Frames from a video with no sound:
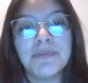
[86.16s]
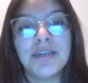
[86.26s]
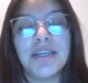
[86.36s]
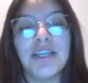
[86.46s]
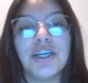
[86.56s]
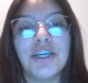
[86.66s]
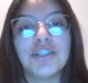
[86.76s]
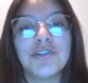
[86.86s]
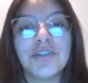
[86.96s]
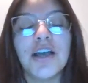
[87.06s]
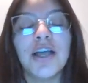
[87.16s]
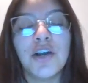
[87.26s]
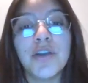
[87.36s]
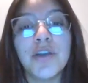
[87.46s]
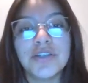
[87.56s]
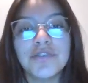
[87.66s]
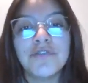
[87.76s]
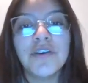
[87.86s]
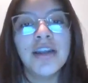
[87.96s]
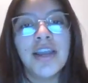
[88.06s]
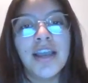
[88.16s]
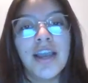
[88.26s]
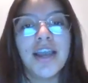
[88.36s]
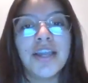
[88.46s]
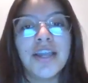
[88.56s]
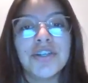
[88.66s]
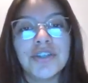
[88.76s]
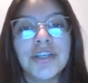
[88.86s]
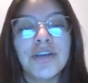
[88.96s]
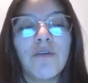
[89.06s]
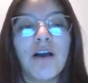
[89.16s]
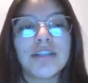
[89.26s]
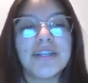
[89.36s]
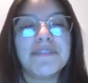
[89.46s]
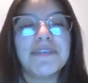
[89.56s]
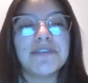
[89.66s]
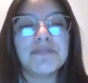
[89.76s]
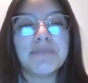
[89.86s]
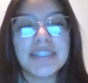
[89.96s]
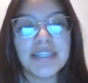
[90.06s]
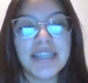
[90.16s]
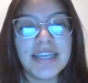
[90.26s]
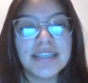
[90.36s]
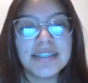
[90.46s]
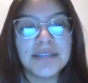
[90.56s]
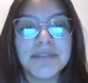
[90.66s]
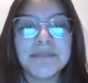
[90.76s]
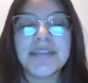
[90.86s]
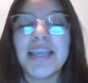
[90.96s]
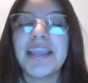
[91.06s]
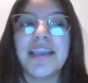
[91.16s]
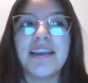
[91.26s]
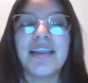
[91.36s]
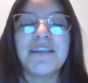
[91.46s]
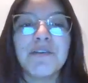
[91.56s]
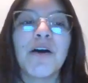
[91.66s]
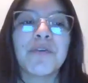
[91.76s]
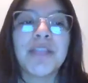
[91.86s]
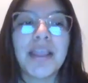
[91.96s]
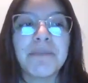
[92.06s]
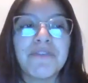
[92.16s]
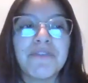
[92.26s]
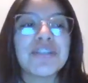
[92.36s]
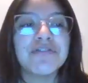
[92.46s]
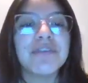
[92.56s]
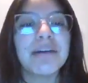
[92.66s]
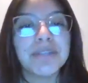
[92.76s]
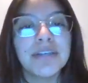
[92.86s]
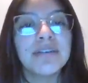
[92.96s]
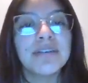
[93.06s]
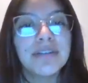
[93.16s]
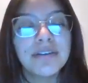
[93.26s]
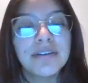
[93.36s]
has been good, going good so far. I usually walk 10 to 15 minutes a day. Sometimes I even walk with like my friends or family.